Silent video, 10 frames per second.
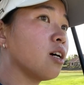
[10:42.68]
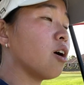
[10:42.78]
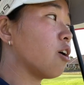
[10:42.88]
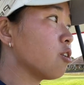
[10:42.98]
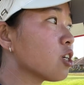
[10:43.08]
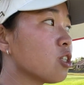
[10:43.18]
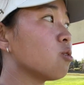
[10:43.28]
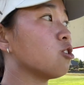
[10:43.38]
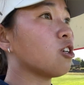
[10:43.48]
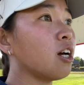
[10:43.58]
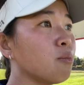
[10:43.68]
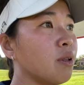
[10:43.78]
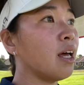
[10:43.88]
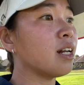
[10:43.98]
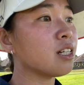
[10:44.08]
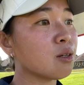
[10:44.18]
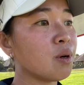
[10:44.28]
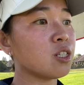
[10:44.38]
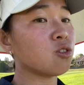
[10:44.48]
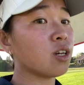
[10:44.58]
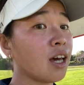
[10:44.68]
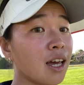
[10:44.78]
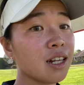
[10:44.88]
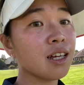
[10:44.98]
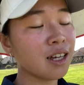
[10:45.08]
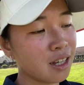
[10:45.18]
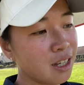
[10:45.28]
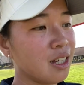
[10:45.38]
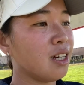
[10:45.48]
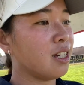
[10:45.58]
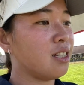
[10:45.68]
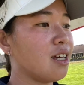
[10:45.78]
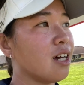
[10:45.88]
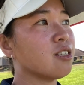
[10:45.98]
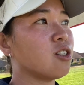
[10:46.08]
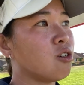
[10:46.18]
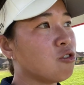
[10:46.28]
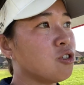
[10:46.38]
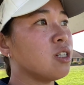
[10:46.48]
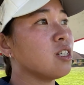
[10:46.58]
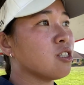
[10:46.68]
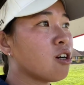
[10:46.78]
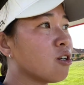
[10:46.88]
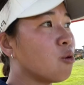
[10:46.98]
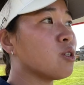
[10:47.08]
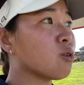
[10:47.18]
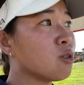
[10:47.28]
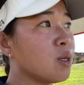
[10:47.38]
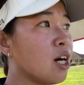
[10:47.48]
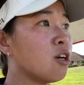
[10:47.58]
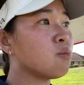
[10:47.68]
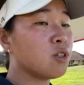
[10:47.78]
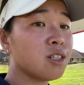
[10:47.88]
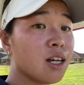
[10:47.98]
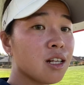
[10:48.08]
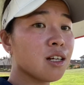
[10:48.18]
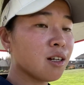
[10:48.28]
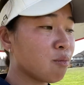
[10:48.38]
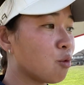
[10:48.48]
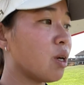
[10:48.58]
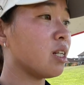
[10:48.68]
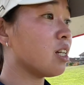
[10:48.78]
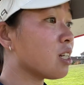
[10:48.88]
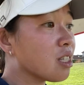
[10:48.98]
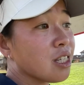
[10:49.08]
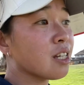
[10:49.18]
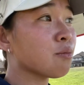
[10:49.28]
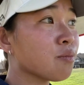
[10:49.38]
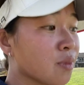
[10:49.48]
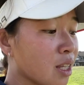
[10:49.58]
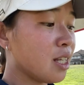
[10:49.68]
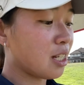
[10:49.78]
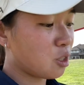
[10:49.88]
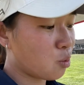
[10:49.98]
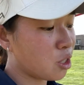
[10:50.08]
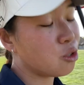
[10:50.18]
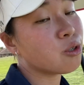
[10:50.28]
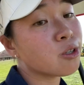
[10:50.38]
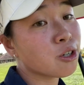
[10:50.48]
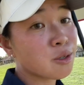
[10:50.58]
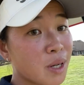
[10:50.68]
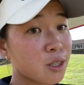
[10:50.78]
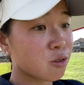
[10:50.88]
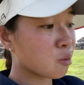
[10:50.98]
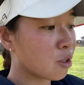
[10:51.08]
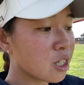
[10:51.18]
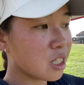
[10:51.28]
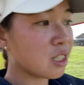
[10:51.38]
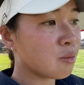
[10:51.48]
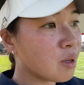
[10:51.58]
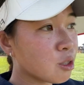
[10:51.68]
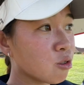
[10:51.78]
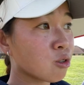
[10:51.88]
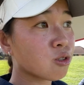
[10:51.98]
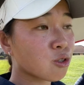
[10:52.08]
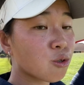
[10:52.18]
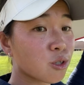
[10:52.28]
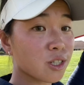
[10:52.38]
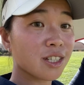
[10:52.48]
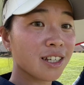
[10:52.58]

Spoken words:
All you can do is try to plan it the best you can. The execution is not always going to be 100%, but when it is, that's when you're gonna make those birdies and make those good scores.